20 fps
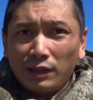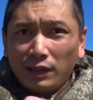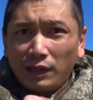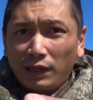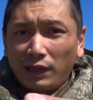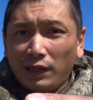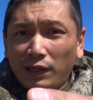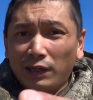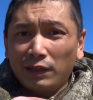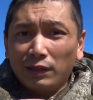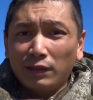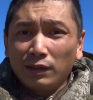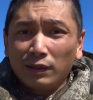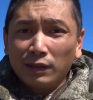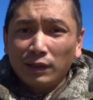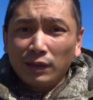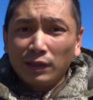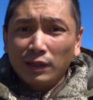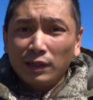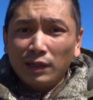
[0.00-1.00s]
and
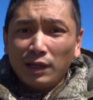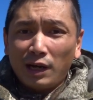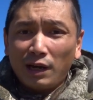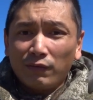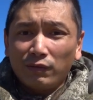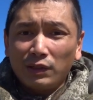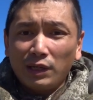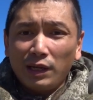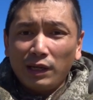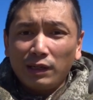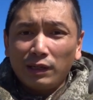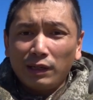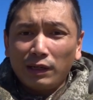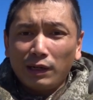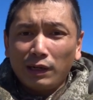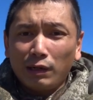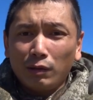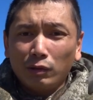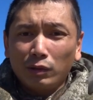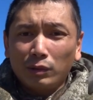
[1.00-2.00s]
I've taken
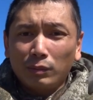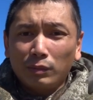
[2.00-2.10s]
it out